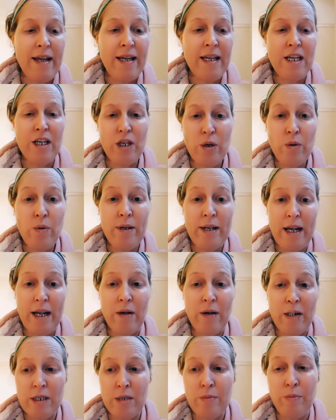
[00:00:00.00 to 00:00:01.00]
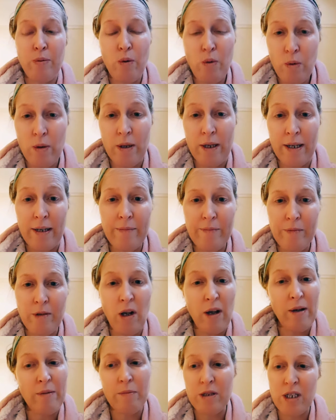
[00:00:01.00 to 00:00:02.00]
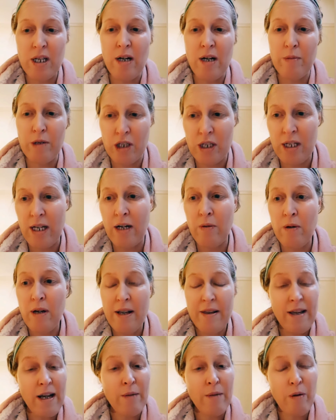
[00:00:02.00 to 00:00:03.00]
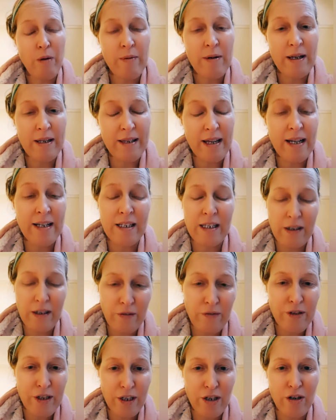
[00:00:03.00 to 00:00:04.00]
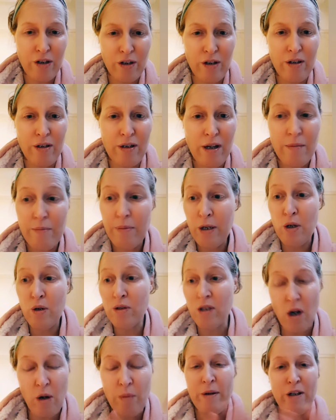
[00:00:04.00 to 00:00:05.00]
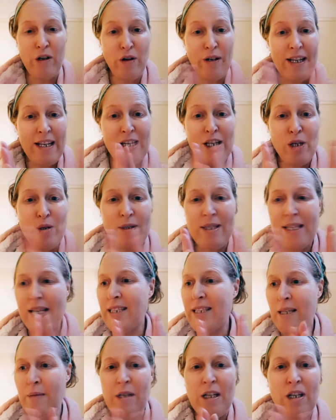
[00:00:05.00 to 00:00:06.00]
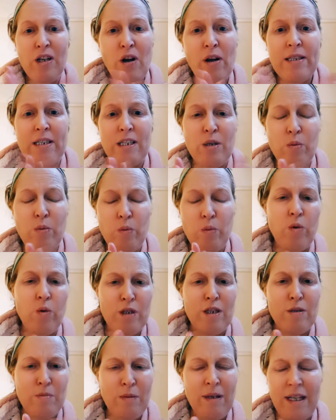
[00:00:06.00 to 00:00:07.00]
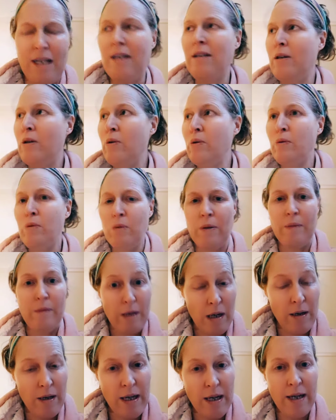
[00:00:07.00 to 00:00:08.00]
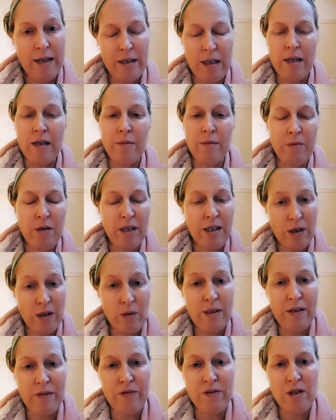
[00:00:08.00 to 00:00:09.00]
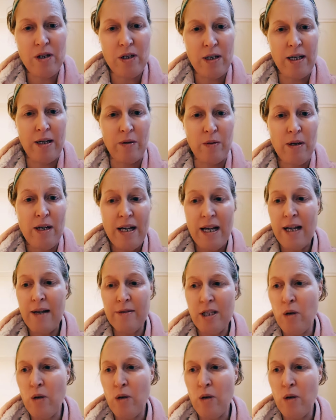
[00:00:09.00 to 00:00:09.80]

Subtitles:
that EQ are now supporting, like Michelle, that are probably that are gifting her, because, oh my god, EQ said something nice towards me, oh, and I'm gonna go gift her now.